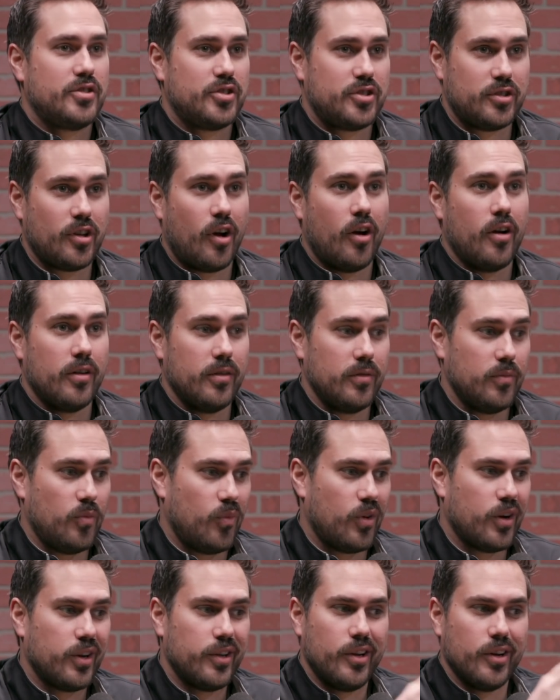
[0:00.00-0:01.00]
start
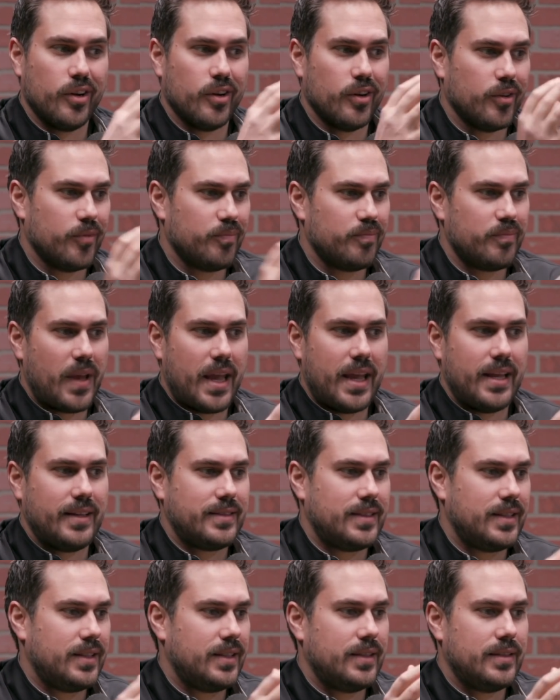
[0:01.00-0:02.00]
where you're
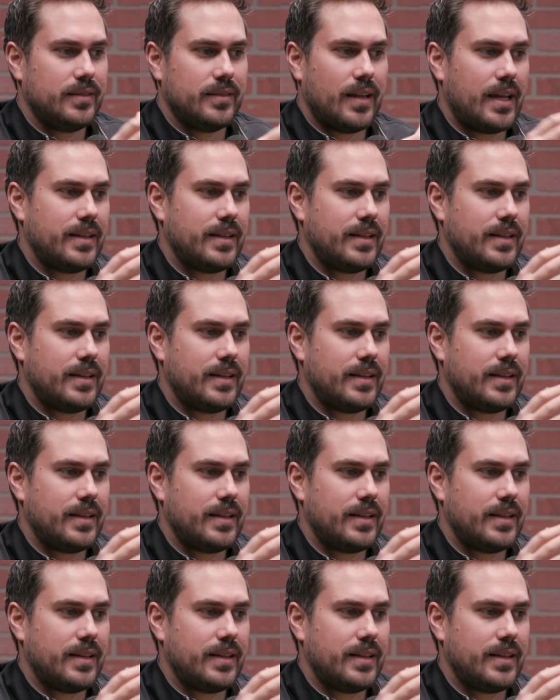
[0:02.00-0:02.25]
18,